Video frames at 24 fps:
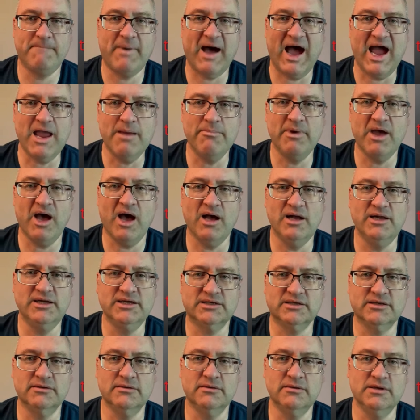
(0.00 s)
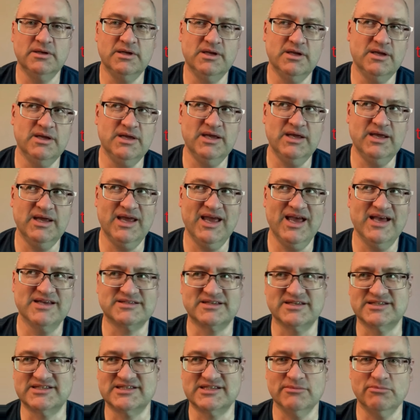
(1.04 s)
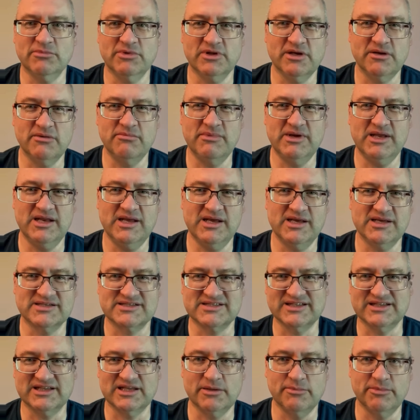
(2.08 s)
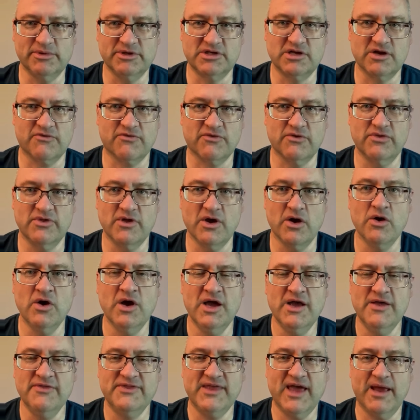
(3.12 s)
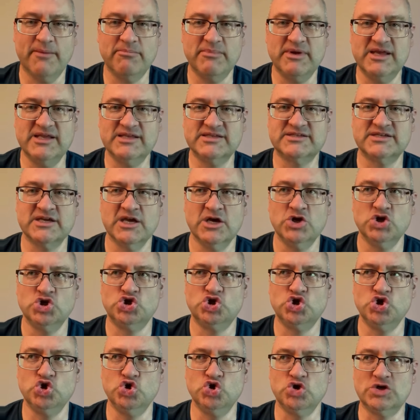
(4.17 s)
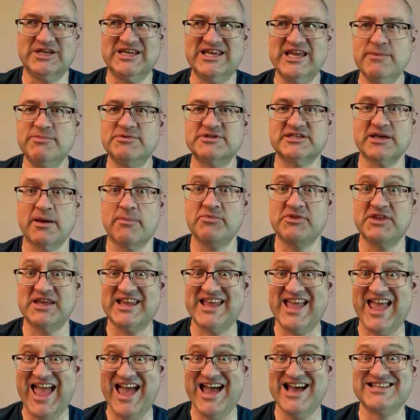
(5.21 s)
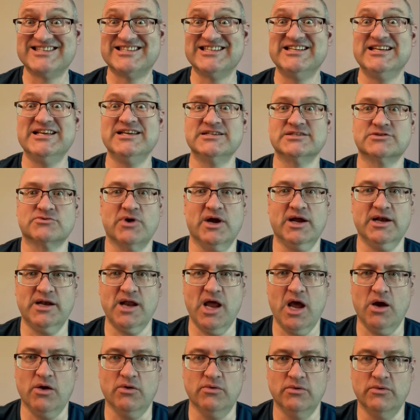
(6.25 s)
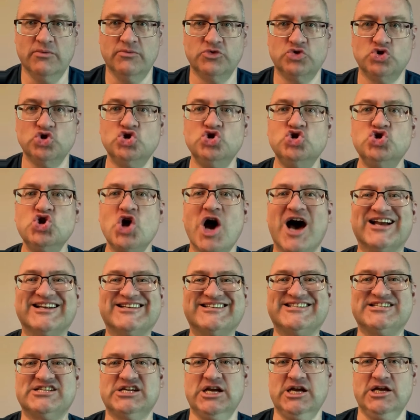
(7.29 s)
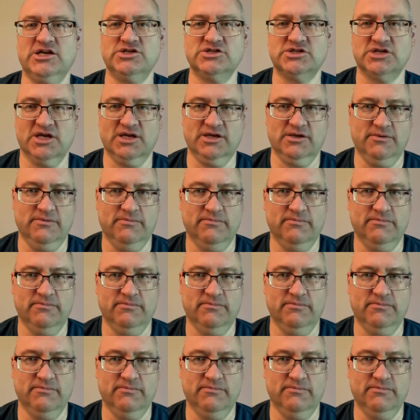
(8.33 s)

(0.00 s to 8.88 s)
Beibehalten has a similar meaning. It's a little bit different though. That means to keep something as it is right now, to not change it.